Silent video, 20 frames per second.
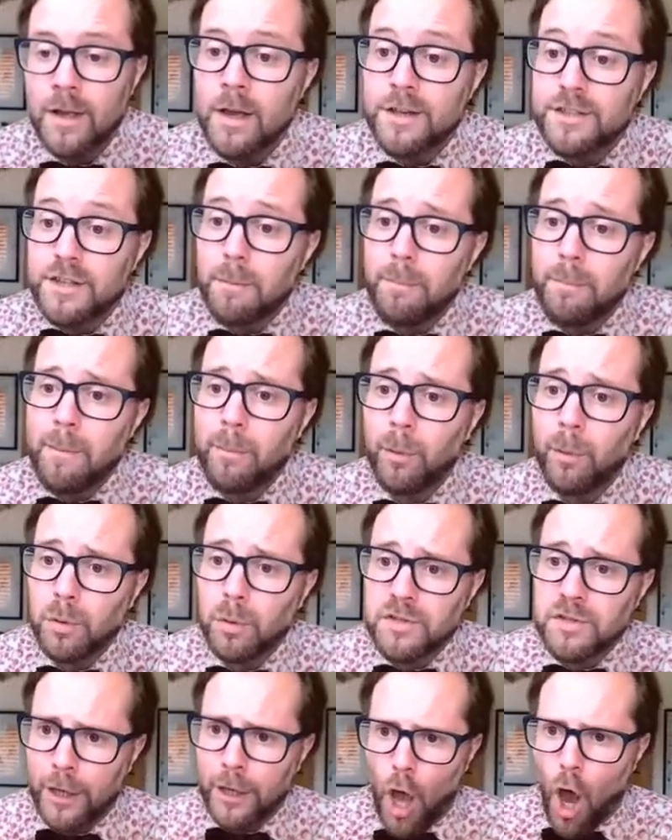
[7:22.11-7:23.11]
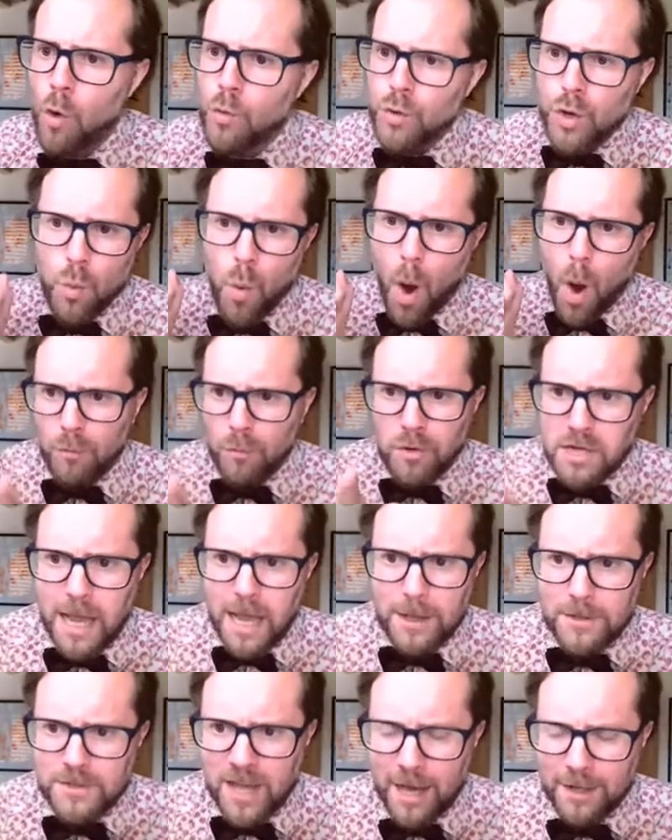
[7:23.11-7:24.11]
Some people will say, oh, you only
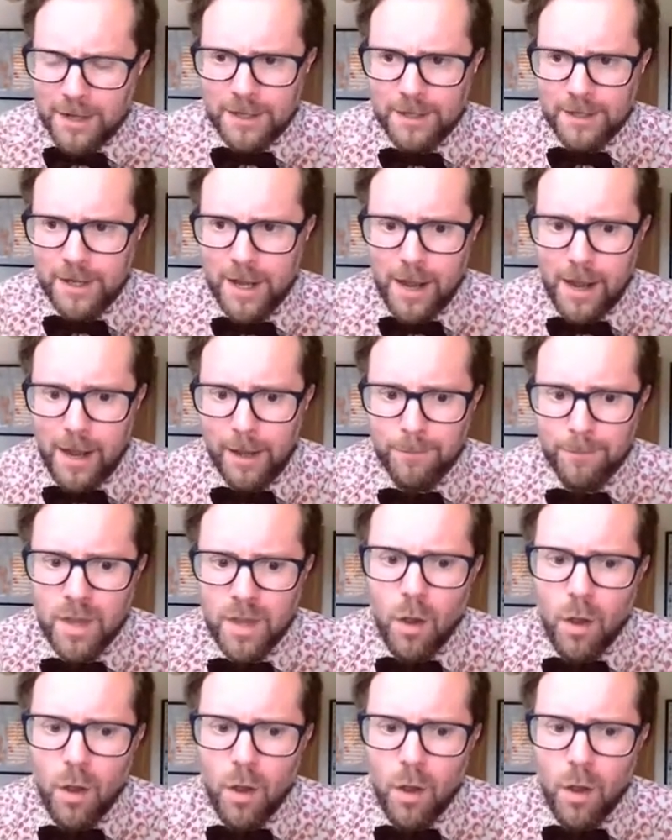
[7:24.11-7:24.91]
get tannin here.